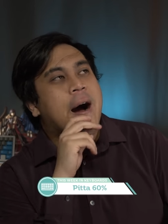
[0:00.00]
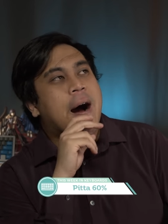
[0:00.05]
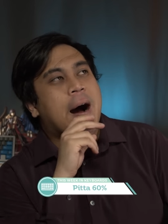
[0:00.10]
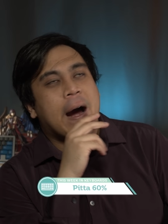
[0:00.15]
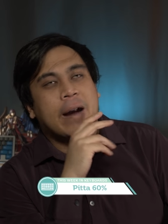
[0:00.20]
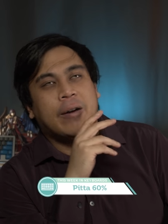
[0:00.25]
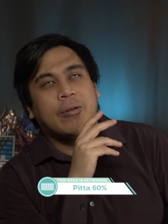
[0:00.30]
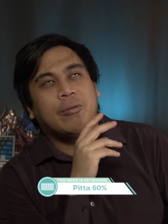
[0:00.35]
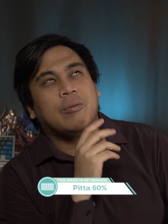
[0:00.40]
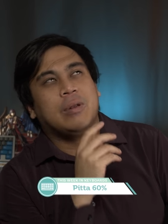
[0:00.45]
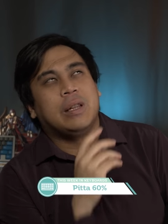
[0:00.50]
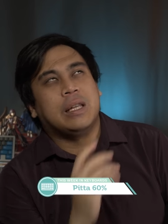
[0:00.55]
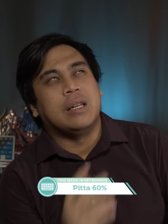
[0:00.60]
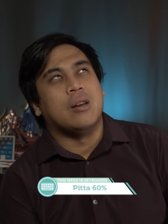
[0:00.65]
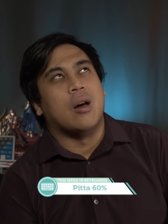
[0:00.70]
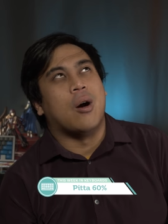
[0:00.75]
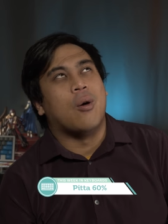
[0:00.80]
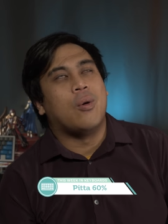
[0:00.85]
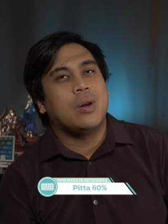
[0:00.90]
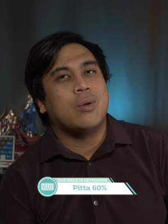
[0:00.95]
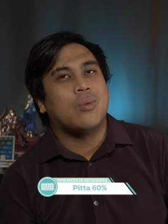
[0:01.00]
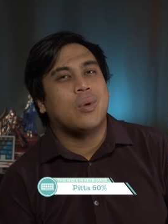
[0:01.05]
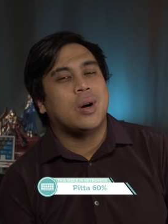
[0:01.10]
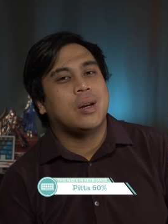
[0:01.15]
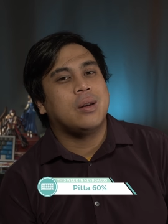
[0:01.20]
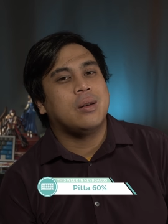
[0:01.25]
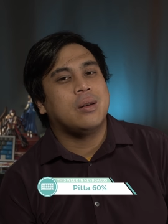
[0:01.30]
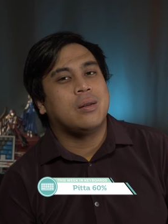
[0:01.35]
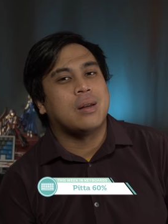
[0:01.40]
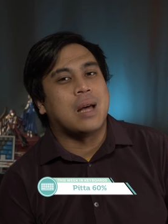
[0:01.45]
I don't really know
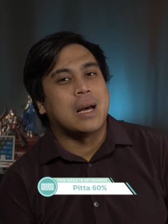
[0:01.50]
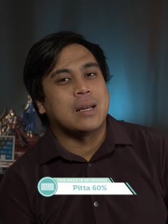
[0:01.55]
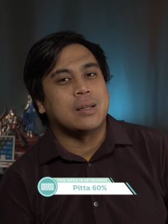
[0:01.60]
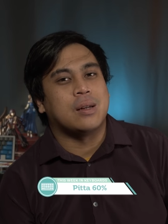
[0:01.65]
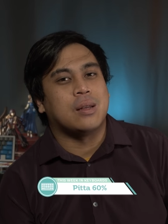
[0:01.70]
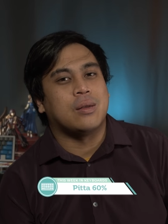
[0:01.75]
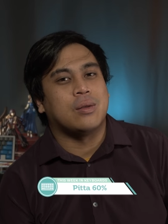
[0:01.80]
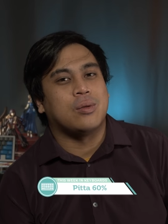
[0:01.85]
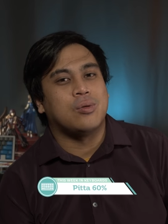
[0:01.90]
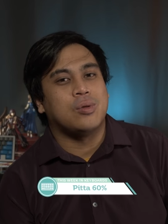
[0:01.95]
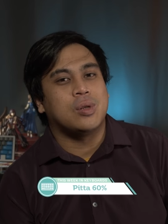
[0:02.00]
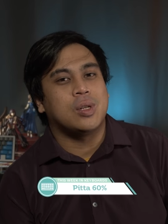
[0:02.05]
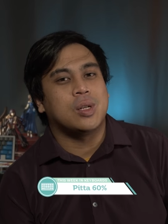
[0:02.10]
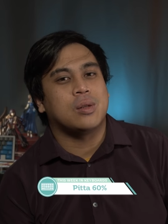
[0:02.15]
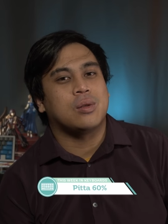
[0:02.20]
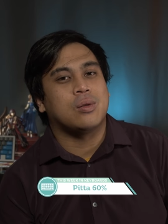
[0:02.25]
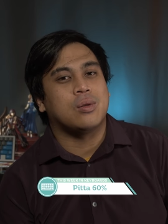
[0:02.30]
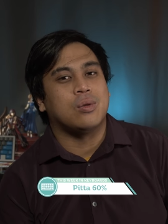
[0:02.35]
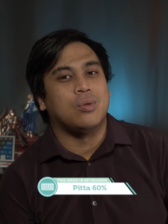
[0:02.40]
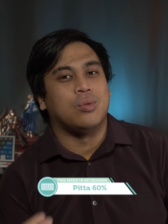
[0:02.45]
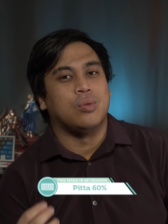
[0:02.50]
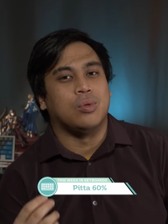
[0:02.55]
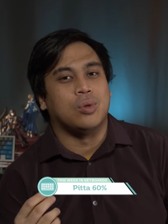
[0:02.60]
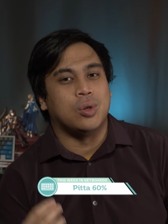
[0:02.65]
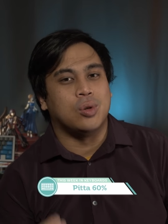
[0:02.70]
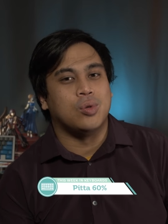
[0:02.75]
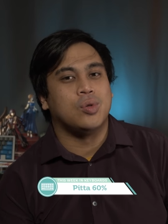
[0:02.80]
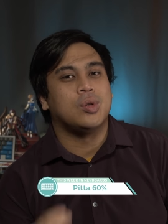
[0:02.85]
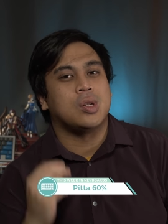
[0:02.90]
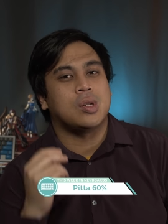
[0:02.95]
anyone as an enthusiast who
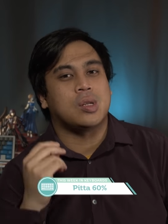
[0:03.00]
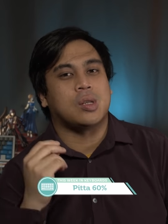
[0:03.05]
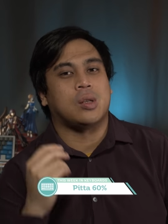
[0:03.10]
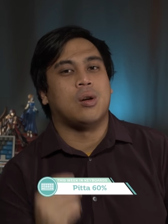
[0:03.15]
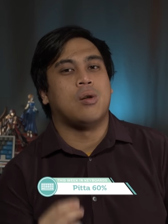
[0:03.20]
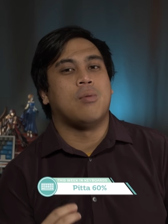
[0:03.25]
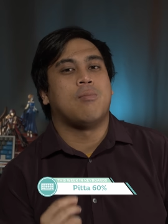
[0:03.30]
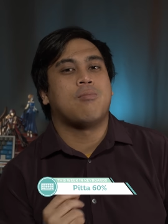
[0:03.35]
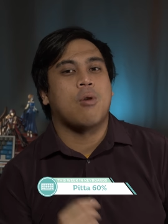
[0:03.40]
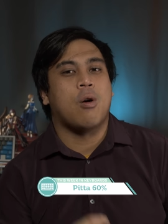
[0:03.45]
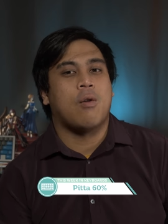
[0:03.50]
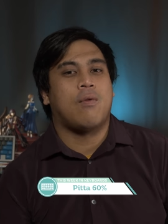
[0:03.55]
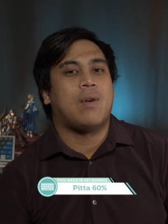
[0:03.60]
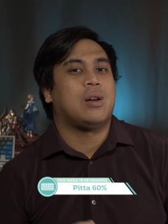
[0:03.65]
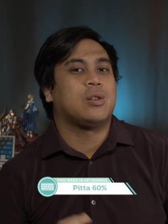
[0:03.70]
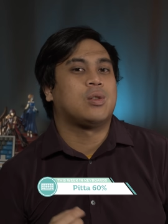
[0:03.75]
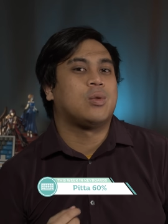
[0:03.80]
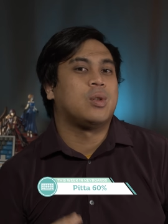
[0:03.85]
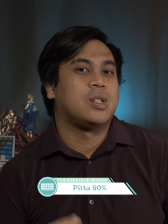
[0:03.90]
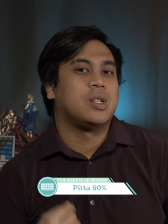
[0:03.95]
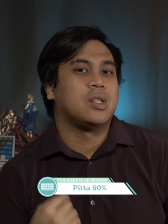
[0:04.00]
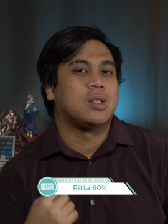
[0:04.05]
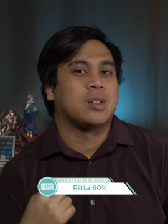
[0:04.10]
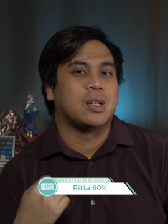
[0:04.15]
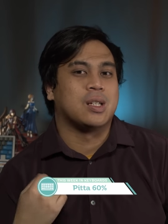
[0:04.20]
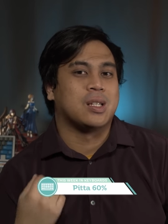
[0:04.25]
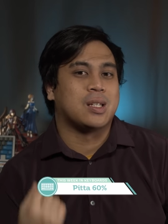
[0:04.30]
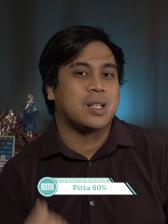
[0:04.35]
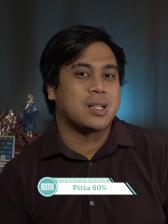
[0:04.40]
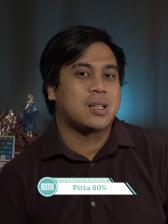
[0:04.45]
uses low profile switches
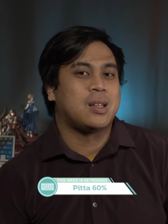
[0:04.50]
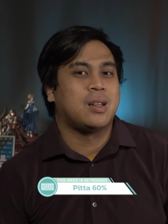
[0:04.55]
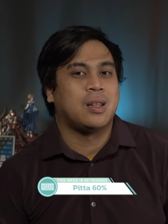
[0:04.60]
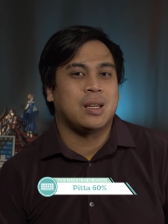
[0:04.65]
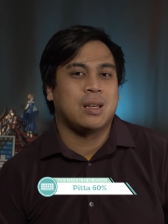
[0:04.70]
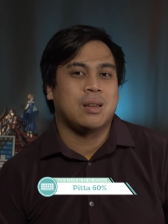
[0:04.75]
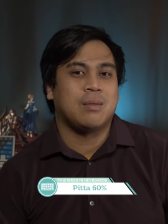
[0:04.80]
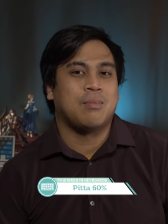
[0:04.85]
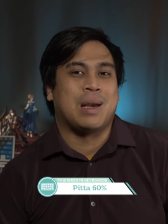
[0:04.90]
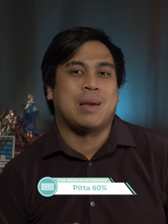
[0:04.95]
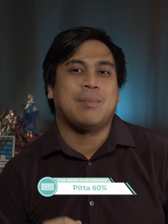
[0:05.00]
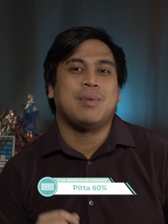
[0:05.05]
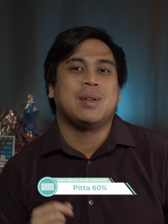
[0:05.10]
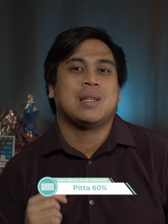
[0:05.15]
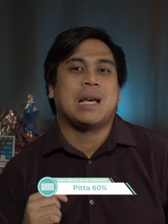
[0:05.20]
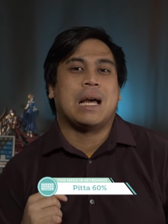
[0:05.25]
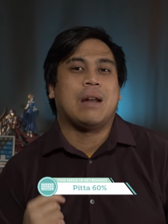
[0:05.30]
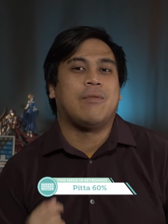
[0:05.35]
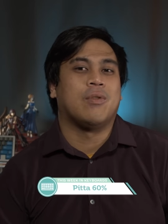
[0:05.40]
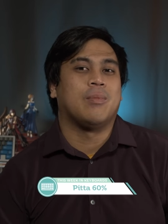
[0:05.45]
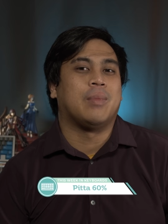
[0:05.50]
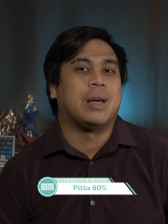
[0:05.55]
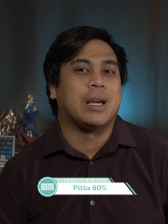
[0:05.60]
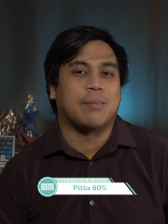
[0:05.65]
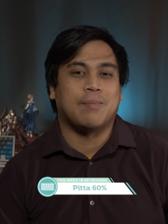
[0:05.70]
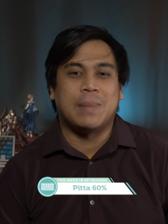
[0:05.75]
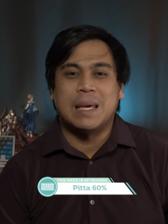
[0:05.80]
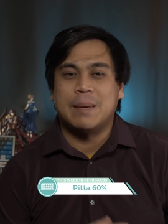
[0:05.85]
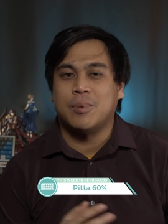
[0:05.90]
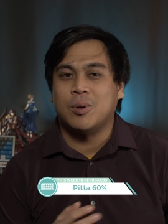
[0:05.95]
consistently, maybe aside from
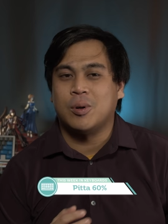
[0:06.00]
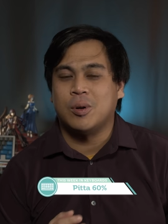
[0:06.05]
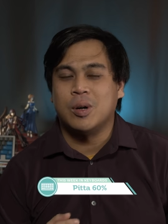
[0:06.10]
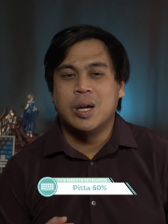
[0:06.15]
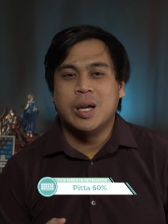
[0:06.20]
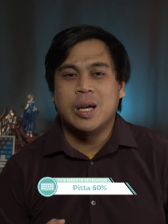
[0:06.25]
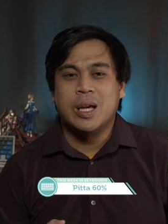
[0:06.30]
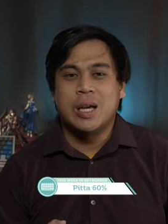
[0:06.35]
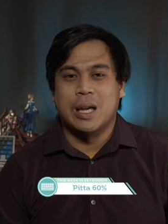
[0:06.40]
like people